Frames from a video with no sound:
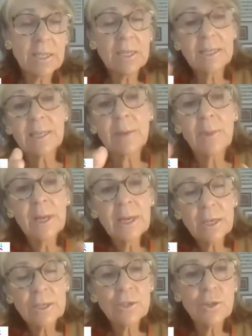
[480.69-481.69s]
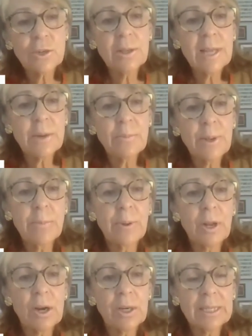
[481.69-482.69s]
Because I'm concerned that
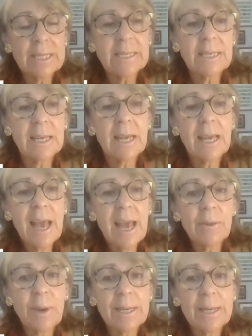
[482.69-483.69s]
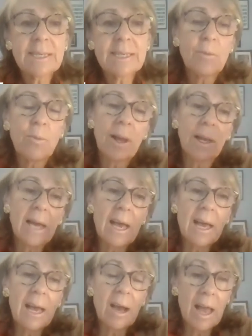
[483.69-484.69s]
people are listening and might say, well,
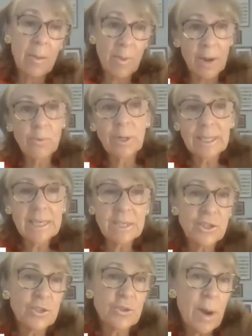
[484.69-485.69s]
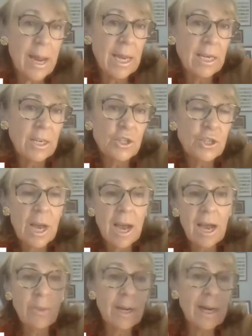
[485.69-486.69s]
am I really estranged?
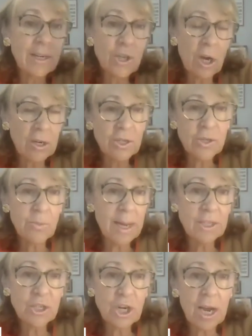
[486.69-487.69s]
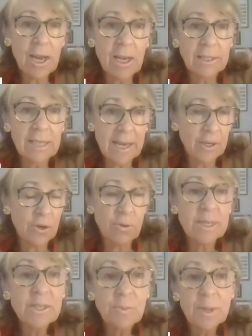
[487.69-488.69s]
I mean, I talk to my child at
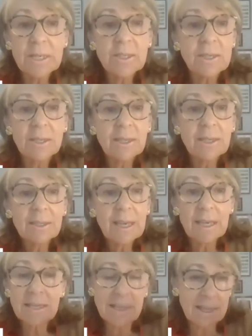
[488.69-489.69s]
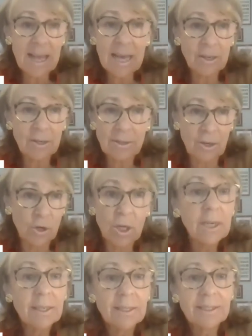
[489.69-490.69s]
Christmas, isn't that
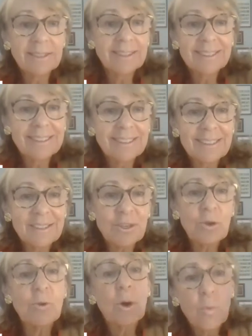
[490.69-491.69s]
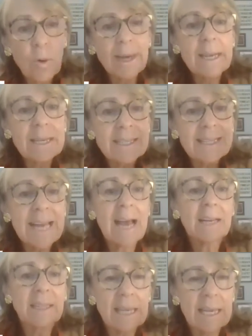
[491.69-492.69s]
good? So what
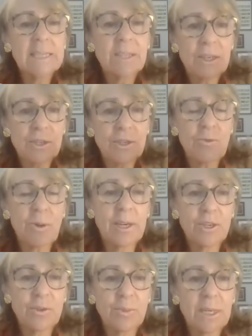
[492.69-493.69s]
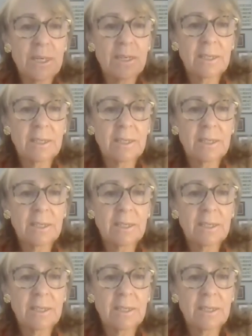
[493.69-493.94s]
exactly is estrangement?